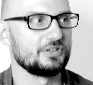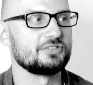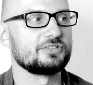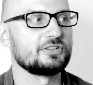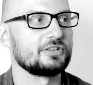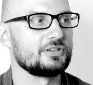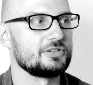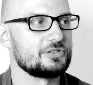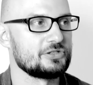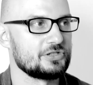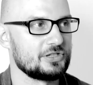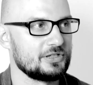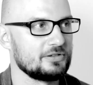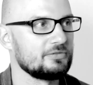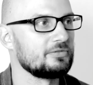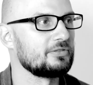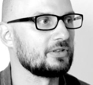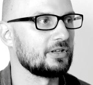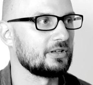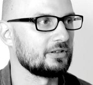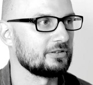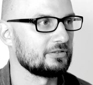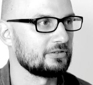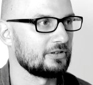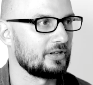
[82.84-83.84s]
Basically achieve
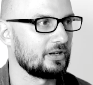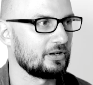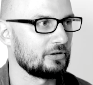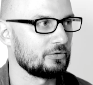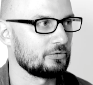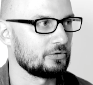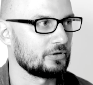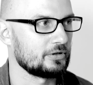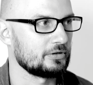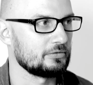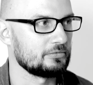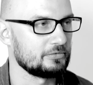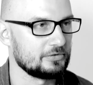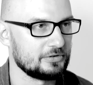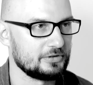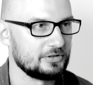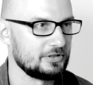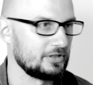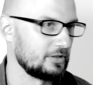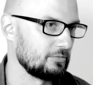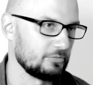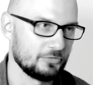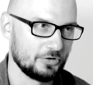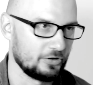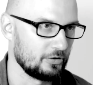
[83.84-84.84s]
things that were
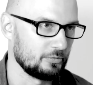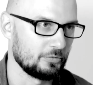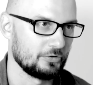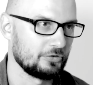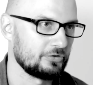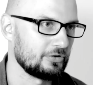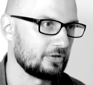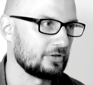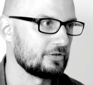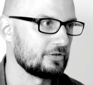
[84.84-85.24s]
deemed almost